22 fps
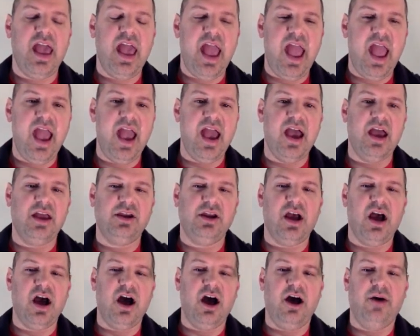and
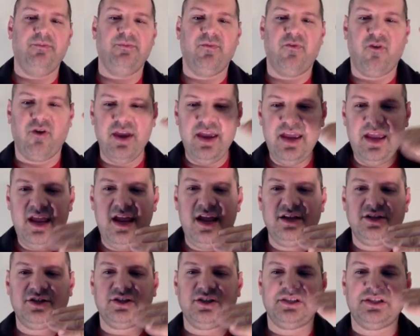for
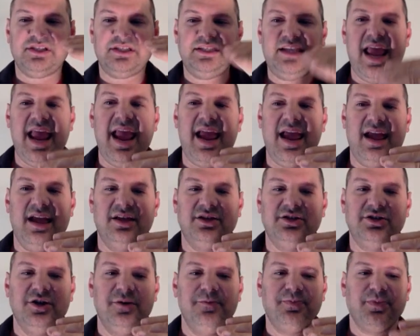each
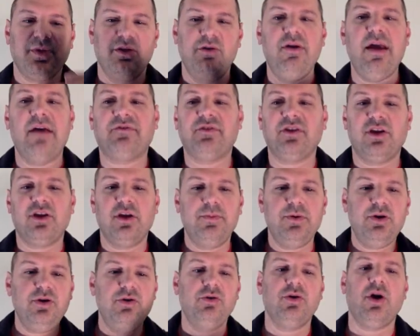stage you have to
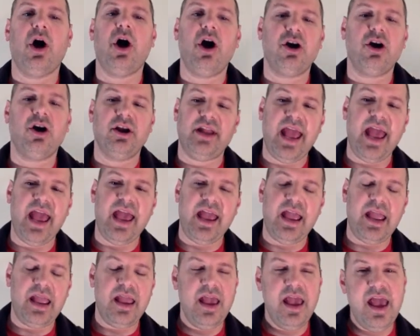compute R and
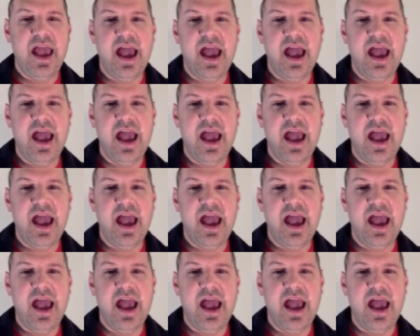A.